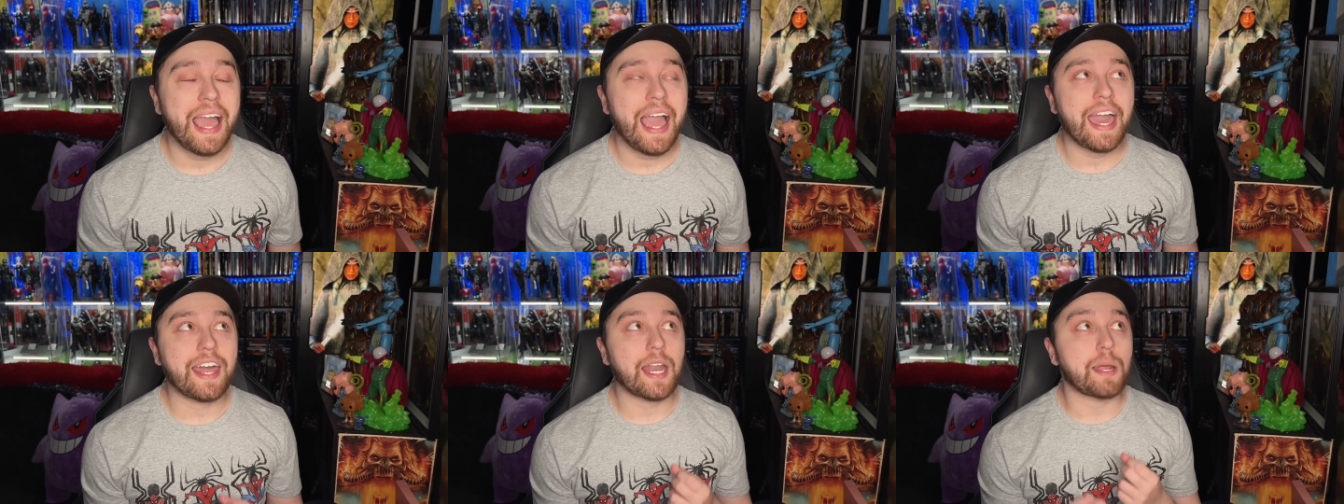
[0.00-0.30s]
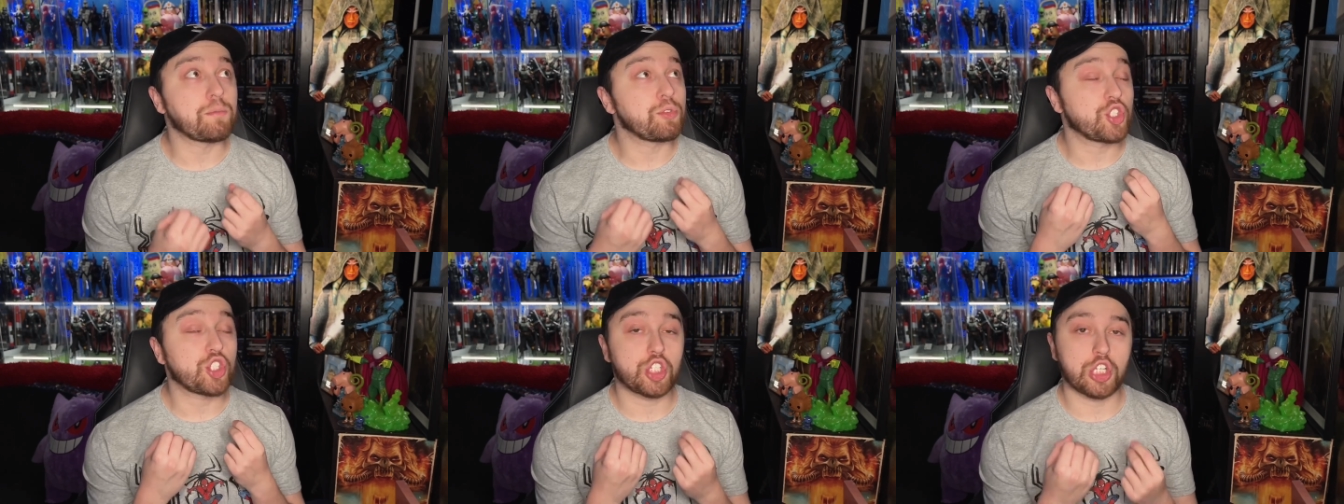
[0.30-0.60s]
and
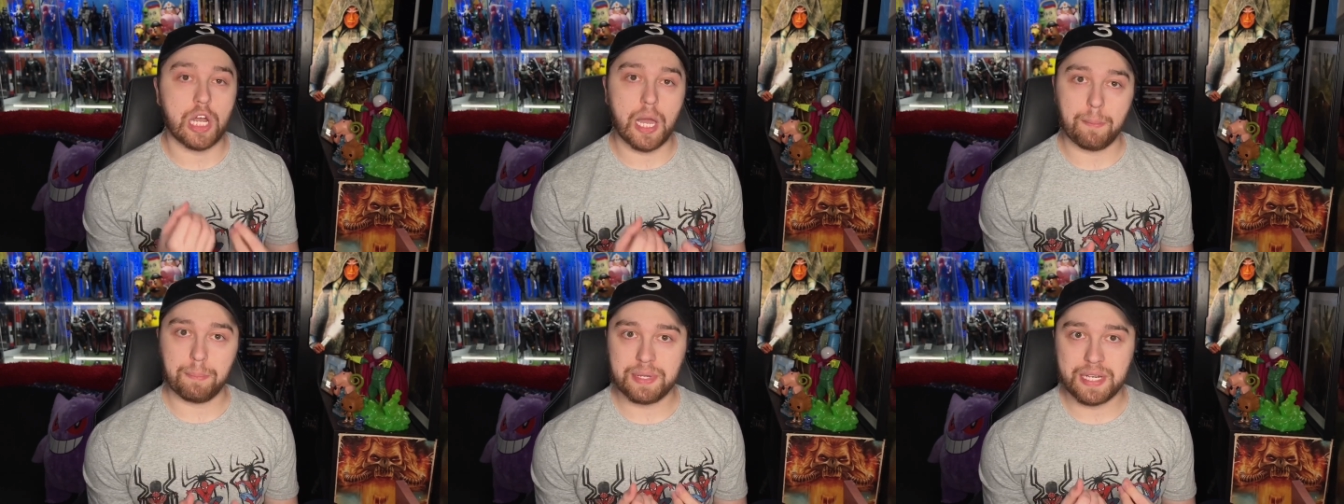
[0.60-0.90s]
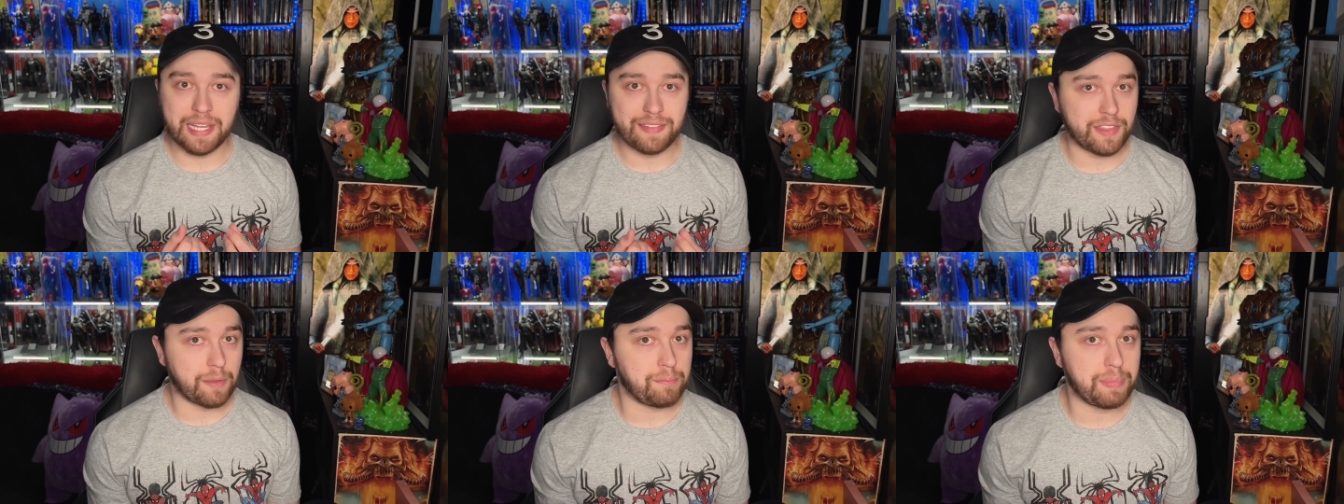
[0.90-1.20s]
I'm chomping
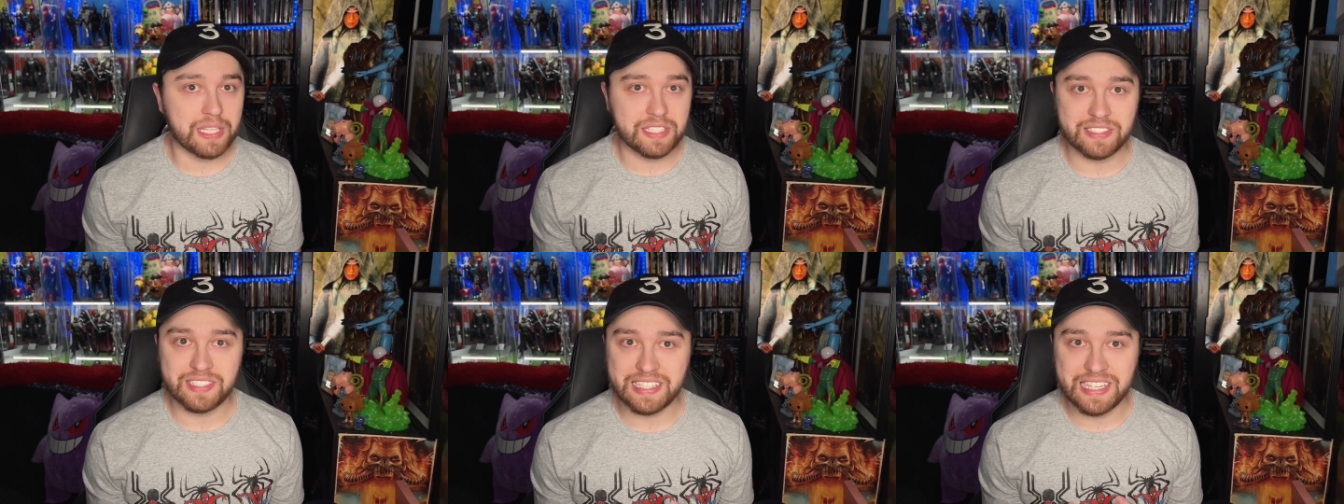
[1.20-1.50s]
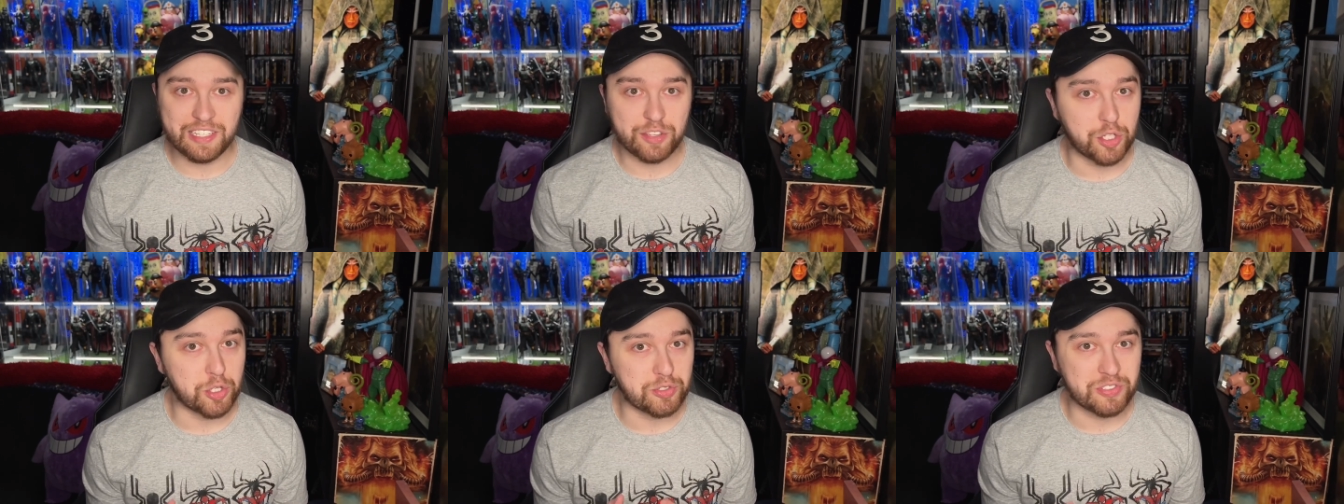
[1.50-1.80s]
at the bits to
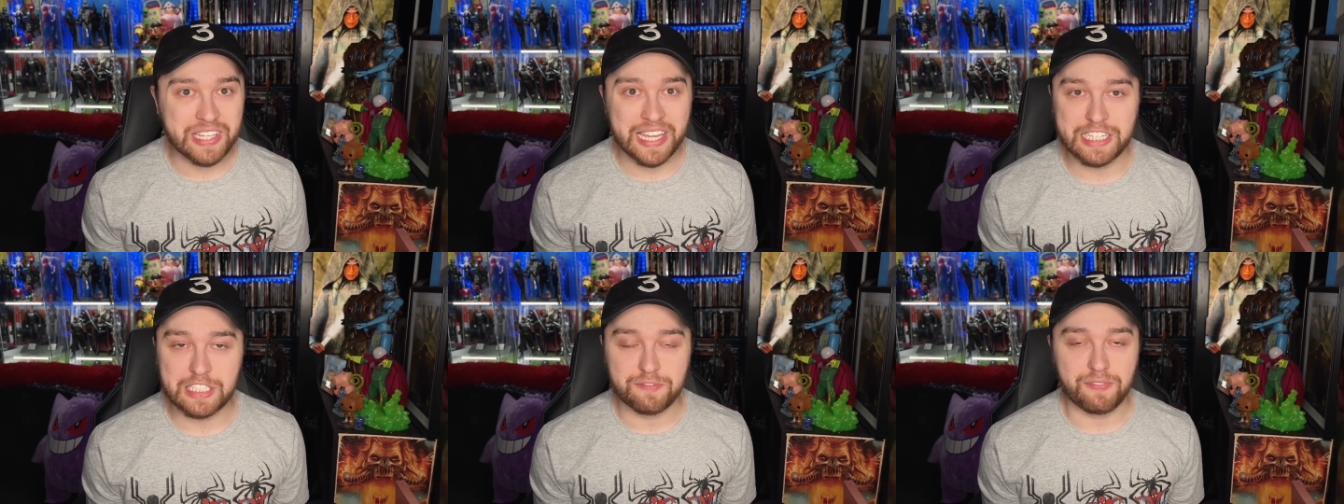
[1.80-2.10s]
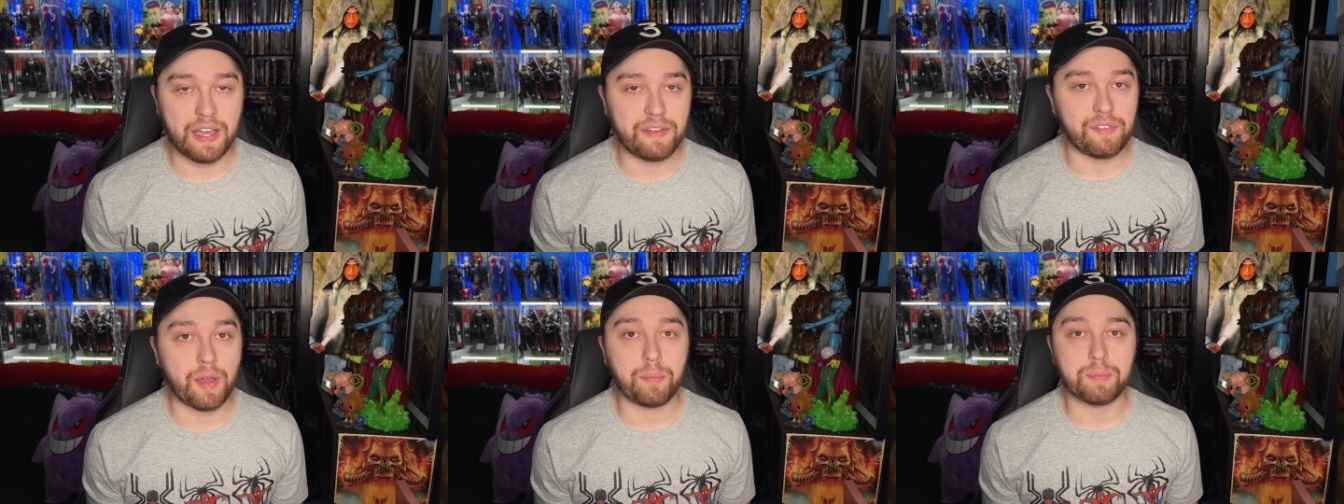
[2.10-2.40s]
get those next
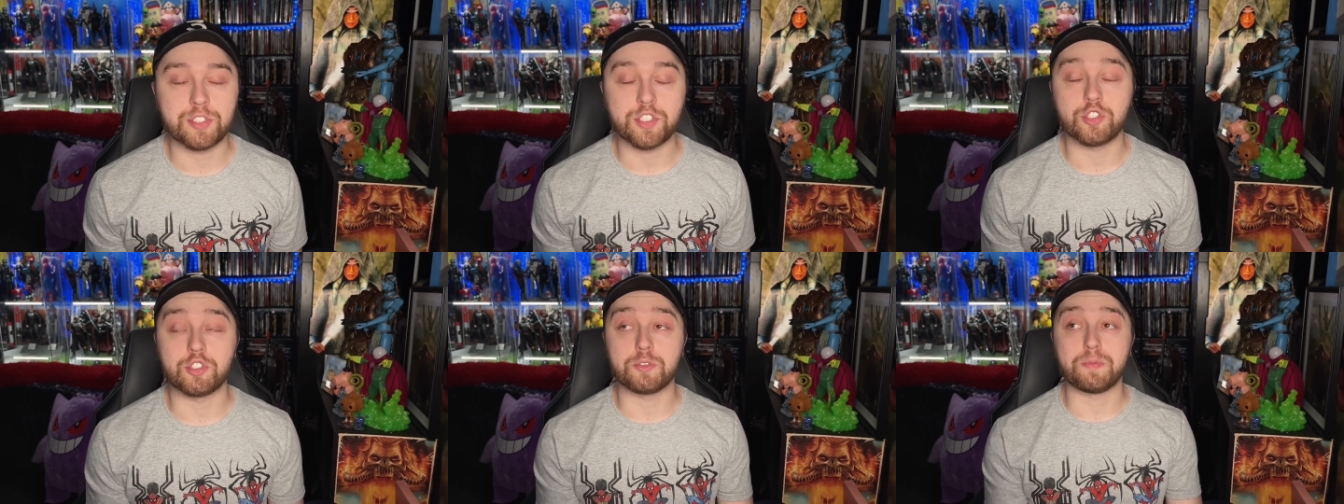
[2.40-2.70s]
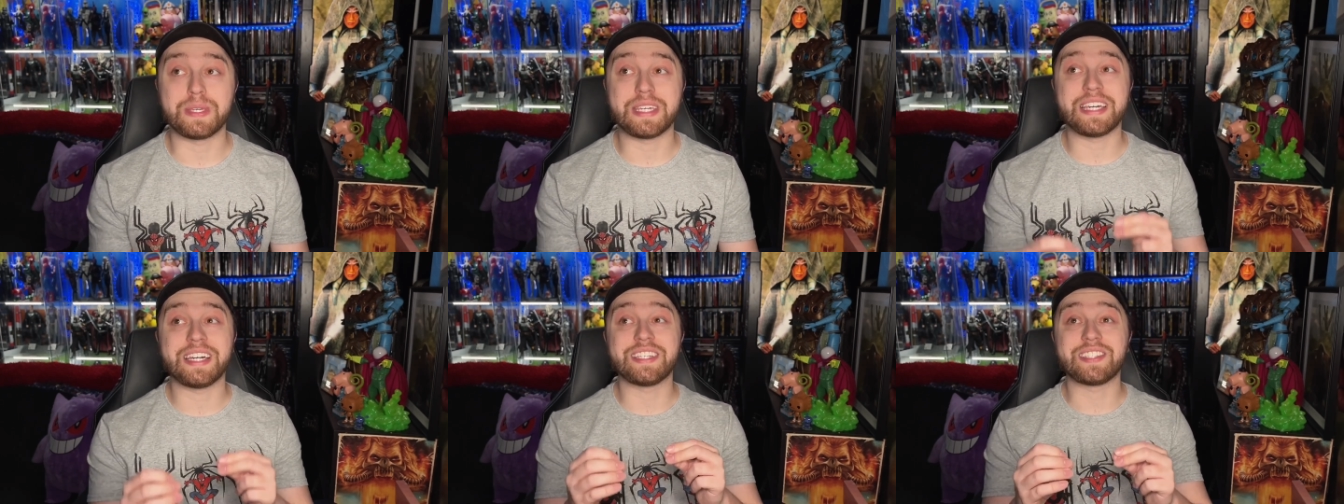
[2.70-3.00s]
5 episodes
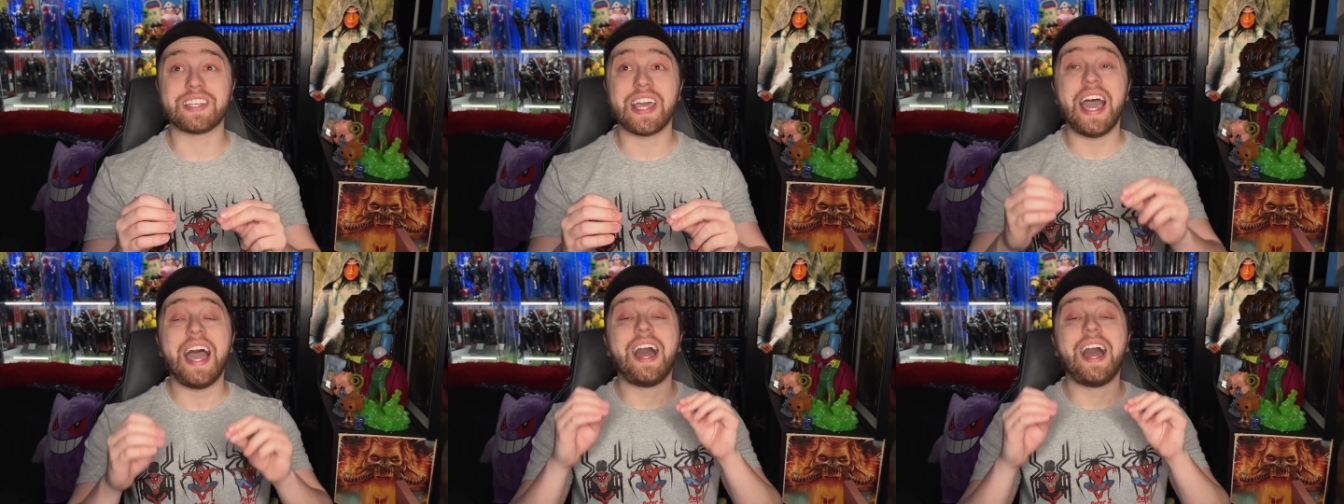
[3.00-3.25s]
because